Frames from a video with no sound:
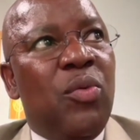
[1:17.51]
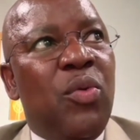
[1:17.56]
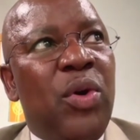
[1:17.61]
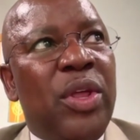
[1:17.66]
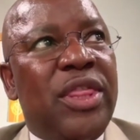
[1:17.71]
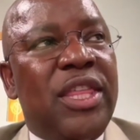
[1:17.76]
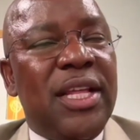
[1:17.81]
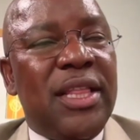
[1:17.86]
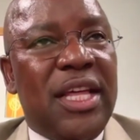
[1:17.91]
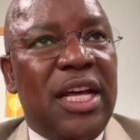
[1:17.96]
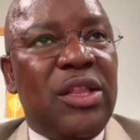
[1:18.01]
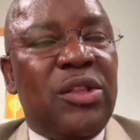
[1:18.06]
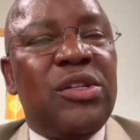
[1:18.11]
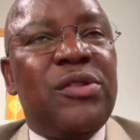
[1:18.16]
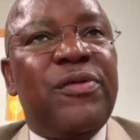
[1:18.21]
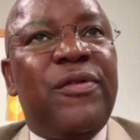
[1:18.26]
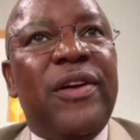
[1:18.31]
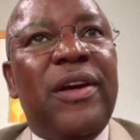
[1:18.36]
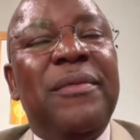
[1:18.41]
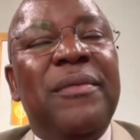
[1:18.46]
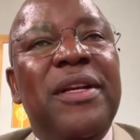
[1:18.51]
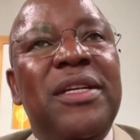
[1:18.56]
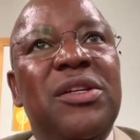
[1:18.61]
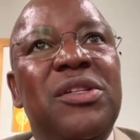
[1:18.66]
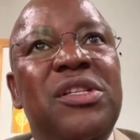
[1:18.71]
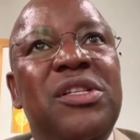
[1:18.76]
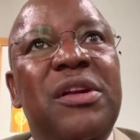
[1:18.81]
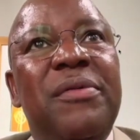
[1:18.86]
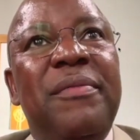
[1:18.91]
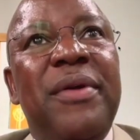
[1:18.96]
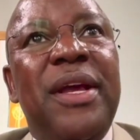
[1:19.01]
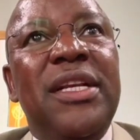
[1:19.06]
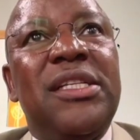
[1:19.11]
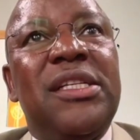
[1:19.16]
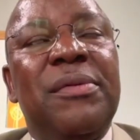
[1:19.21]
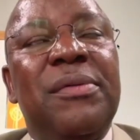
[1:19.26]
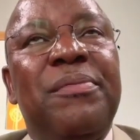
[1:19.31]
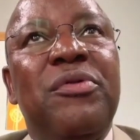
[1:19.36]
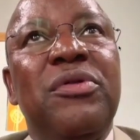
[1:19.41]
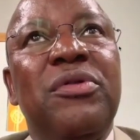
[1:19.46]
We think that those fundamentals remain
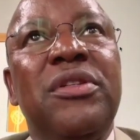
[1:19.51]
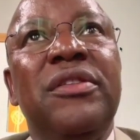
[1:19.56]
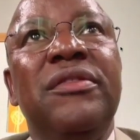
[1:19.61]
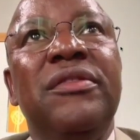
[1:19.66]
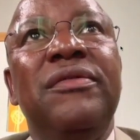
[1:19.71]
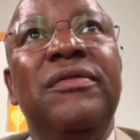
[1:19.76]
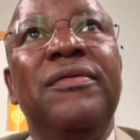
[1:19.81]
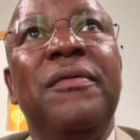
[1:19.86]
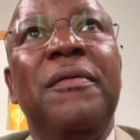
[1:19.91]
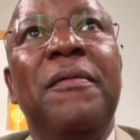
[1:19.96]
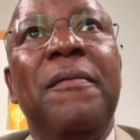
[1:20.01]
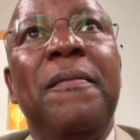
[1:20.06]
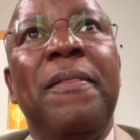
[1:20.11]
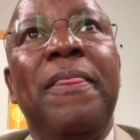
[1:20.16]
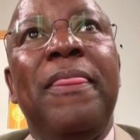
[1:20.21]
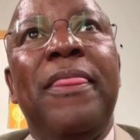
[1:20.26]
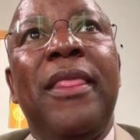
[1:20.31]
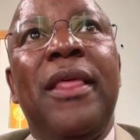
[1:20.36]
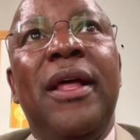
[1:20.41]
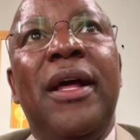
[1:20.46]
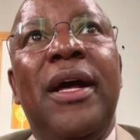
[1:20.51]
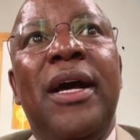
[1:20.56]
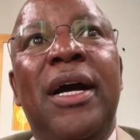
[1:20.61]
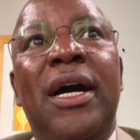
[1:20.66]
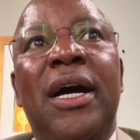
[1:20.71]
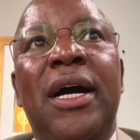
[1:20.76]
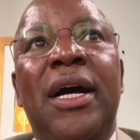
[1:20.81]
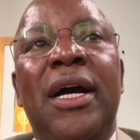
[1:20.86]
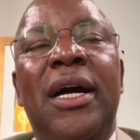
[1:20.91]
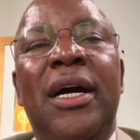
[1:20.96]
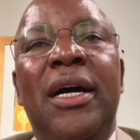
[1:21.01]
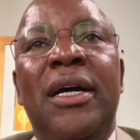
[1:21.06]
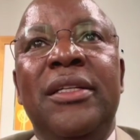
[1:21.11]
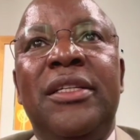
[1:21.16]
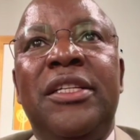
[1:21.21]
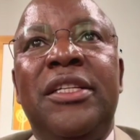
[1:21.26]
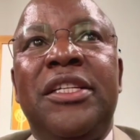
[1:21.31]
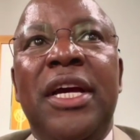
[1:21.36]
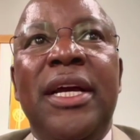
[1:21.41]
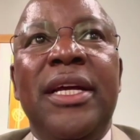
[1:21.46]
supportive.
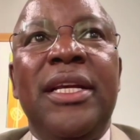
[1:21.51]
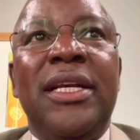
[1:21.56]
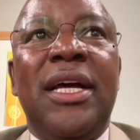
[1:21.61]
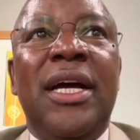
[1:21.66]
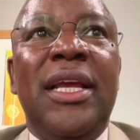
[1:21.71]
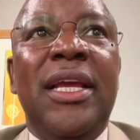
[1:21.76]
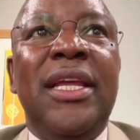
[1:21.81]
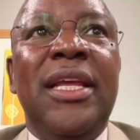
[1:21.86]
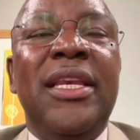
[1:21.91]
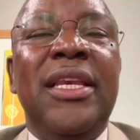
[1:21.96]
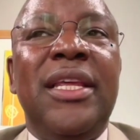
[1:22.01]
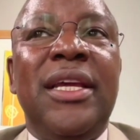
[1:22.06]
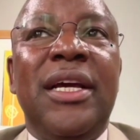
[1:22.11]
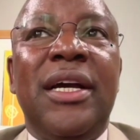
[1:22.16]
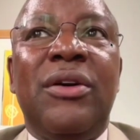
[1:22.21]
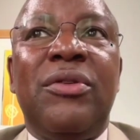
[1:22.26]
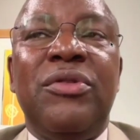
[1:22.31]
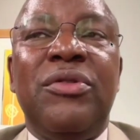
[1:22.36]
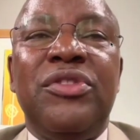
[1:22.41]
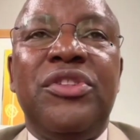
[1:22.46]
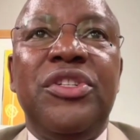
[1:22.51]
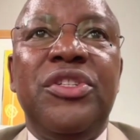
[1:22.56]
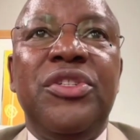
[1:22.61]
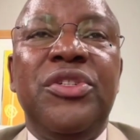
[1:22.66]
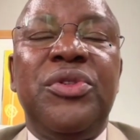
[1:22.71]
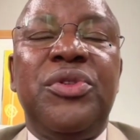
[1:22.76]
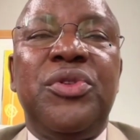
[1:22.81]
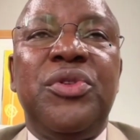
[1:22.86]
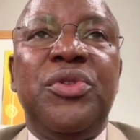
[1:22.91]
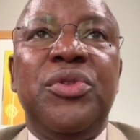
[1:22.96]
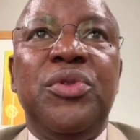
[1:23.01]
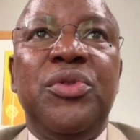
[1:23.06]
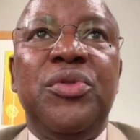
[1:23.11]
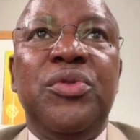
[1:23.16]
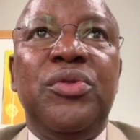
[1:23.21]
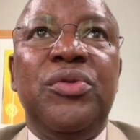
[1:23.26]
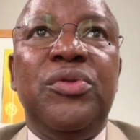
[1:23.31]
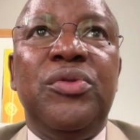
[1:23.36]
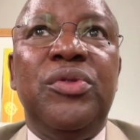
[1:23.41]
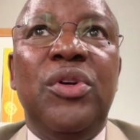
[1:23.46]
China, India continue
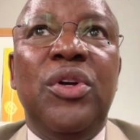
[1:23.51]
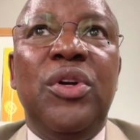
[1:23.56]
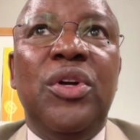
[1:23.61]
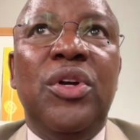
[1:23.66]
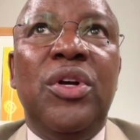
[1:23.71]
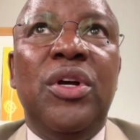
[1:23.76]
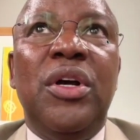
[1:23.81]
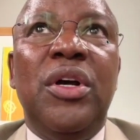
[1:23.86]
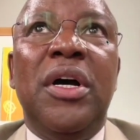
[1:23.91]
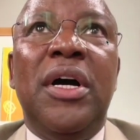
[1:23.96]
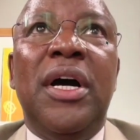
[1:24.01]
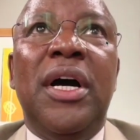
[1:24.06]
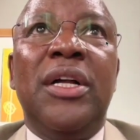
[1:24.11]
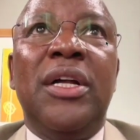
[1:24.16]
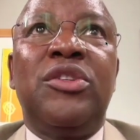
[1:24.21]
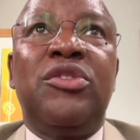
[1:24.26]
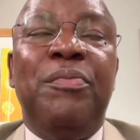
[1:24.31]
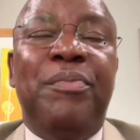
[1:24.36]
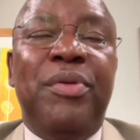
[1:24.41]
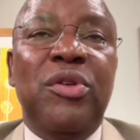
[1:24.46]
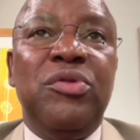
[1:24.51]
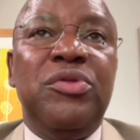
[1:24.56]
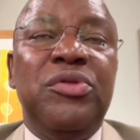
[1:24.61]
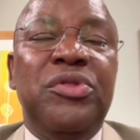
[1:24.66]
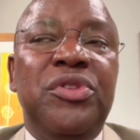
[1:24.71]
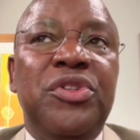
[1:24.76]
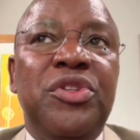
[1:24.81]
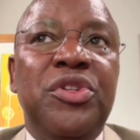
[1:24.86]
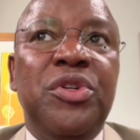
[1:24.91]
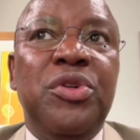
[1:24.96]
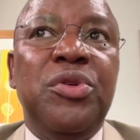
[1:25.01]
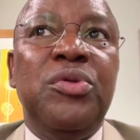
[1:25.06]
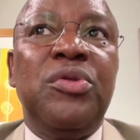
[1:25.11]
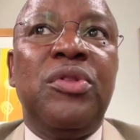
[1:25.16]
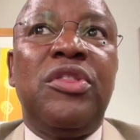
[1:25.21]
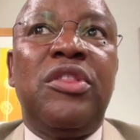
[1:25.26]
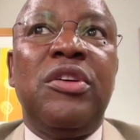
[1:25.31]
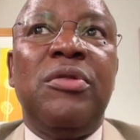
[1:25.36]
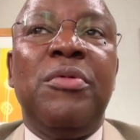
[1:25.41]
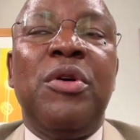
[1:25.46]
to build
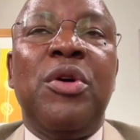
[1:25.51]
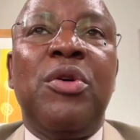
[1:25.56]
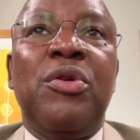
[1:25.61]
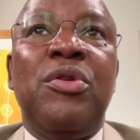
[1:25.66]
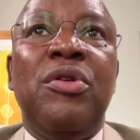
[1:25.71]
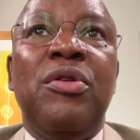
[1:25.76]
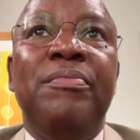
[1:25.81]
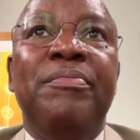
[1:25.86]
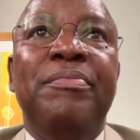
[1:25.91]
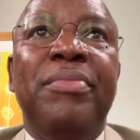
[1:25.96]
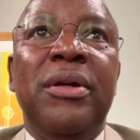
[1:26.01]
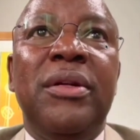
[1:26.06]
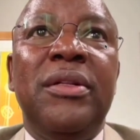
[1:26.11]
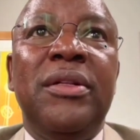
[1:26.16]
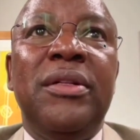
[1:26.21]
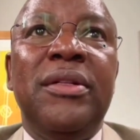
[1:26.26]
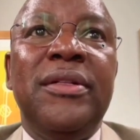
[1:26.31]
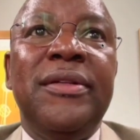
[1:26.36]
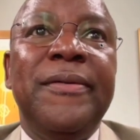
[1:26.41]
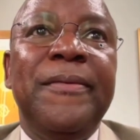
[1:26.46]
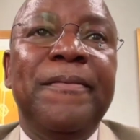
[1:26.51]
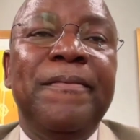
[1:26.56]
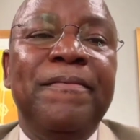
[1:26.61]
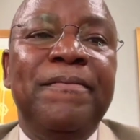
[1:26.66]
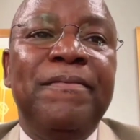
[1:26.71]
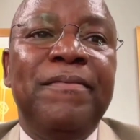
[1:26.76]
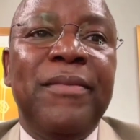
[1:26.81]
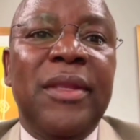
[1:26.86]
new thermal coal build.